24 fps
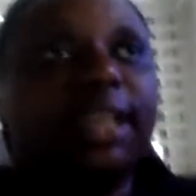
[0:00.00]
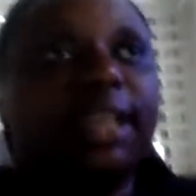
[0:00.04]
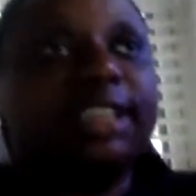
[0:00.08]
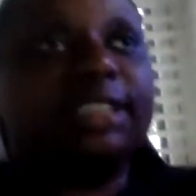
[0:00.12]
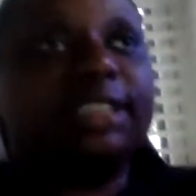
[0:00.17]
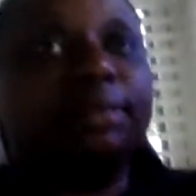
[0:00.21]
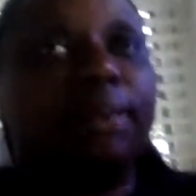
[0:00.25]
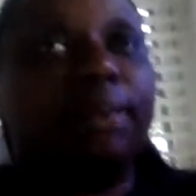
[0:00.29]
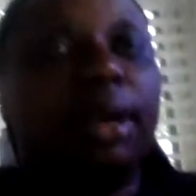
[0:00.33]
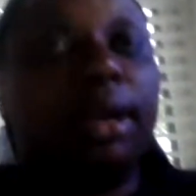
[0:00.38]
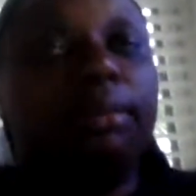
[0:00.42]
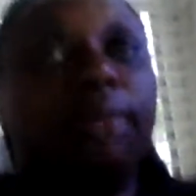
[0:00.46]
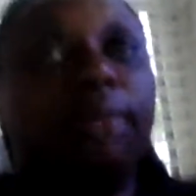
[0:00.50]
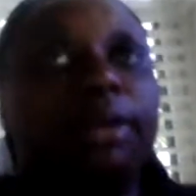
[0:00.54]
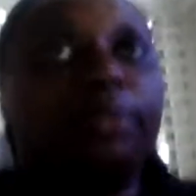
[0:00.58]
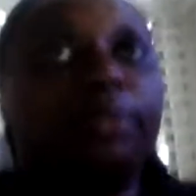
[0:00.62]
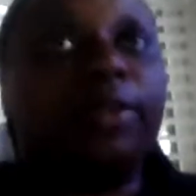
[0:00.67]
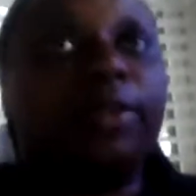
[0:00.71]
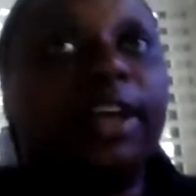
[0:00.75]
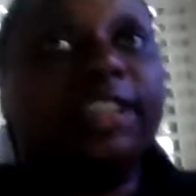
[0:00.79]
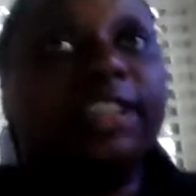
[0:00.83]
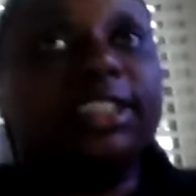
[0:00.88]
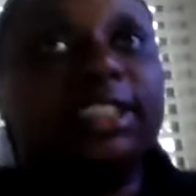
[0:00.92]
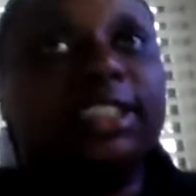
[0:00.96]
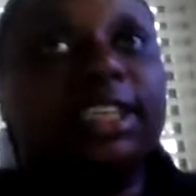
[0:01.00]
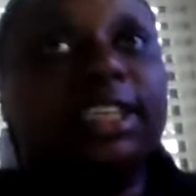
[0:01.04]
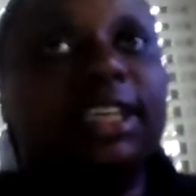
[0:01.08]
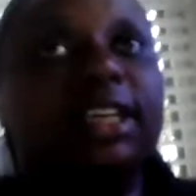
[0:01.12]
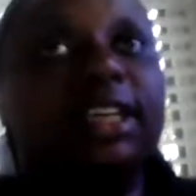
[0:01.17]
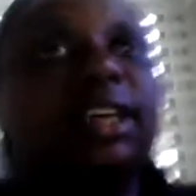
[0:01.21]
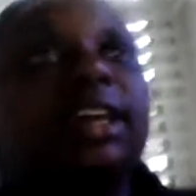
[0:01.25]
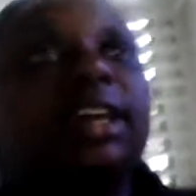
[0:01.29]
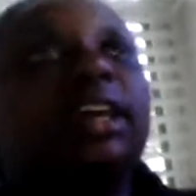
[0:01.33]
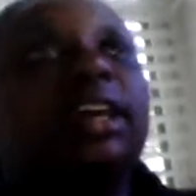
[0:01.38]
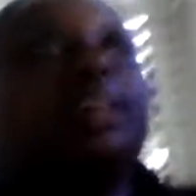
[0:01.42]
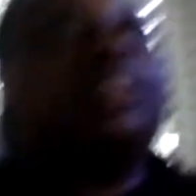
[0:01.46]
as a permanent resident,
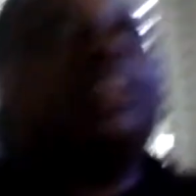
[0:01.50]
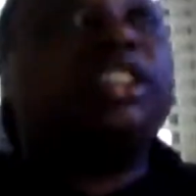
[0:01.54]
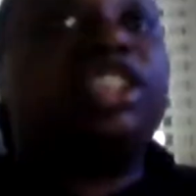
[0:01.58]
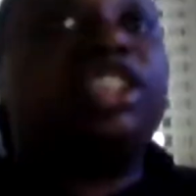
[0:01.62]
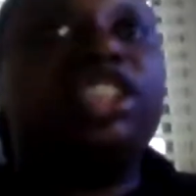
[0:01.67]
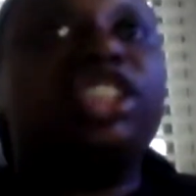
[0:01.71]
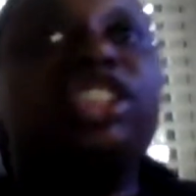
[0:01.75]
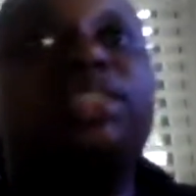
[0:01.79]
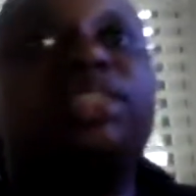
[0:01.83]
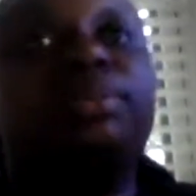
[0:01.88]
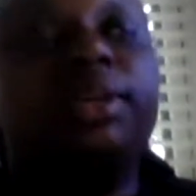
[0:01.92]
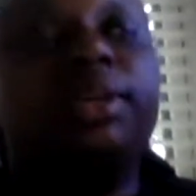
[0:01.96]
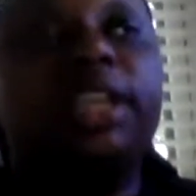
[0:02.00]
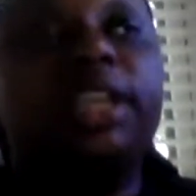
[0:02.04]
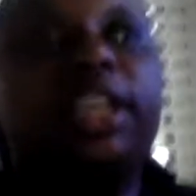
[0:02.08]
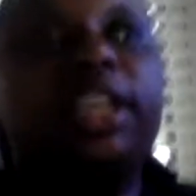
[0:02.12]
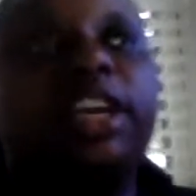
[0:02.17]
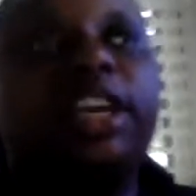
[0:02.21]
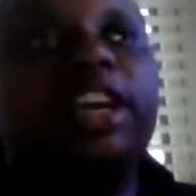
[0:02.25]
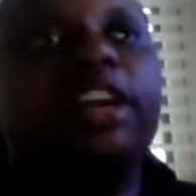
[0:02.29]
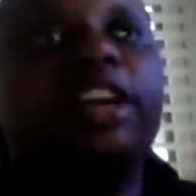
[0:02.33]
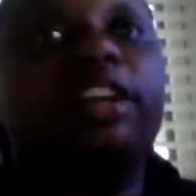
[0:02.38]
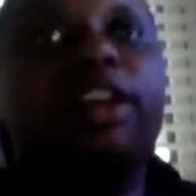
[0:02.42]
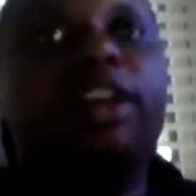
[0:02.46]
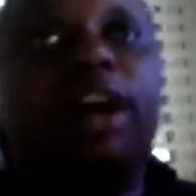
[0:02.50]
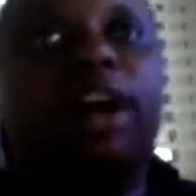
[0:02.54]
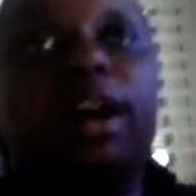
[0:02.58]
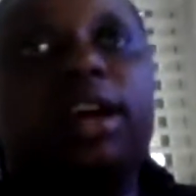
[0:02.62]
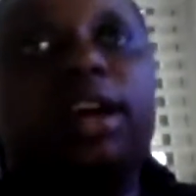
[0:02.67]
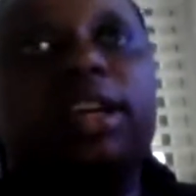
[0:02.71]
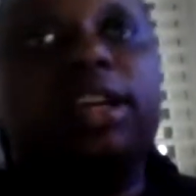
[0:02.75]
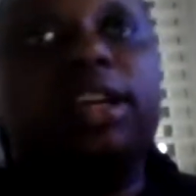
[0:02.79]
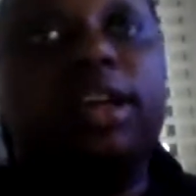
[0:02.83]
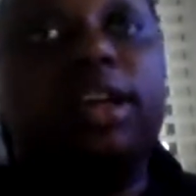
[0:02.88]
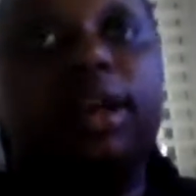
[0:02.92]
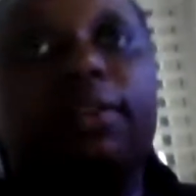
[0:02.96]
she's been in there long
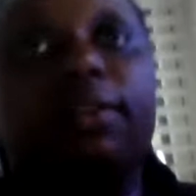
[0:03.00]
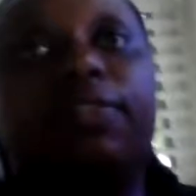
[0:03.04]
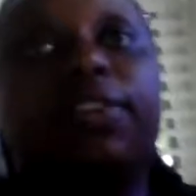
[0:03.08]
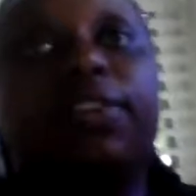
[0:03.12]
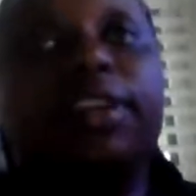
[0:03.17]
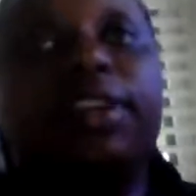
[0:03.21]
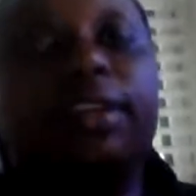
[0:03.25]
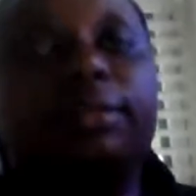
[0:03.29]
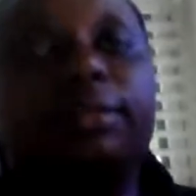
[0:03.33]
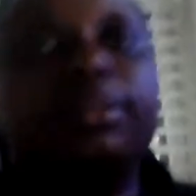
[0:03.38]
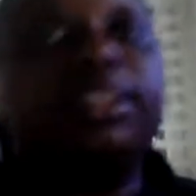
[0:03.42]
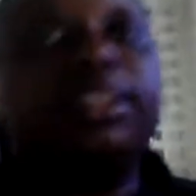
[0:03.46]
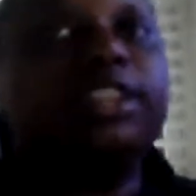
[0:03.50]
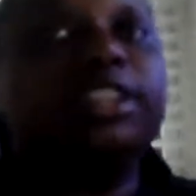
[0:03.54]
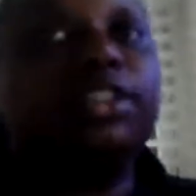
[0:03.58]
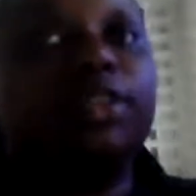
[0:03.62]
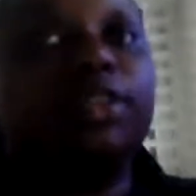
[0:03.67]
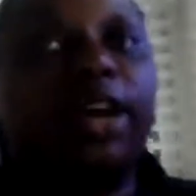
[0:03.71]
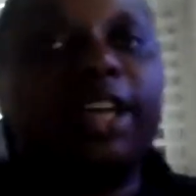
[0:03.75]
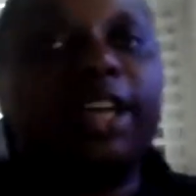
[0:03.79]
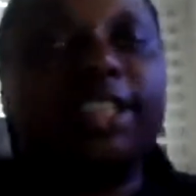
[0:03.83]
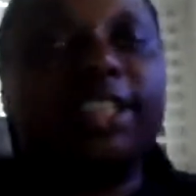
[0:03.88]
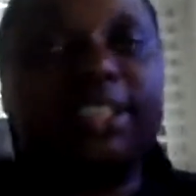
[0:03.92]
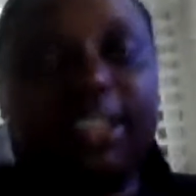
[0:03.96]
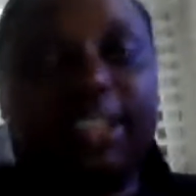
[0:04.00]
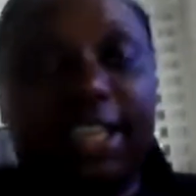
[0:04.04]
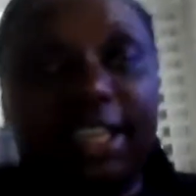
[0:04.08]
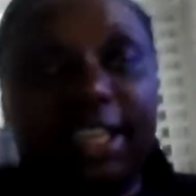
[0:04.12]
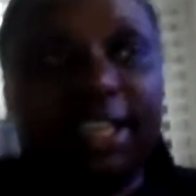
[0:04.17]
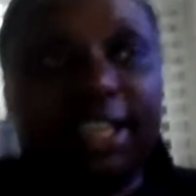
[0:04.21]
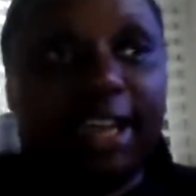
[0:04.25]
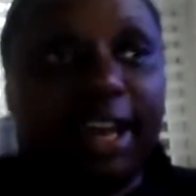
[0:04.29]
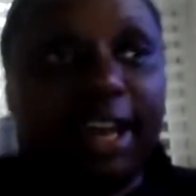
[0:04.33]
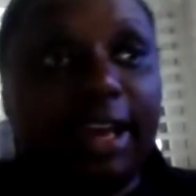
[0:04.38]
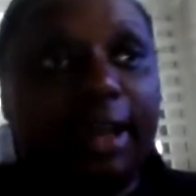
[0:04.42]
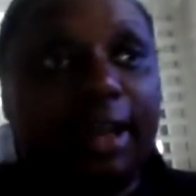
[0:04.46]
enough for them to try to say
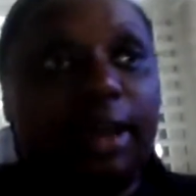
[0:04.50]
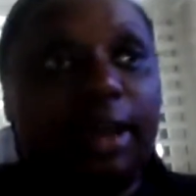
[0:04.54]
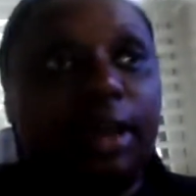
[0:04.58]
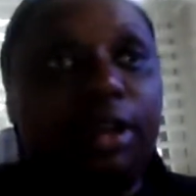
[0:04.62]
that.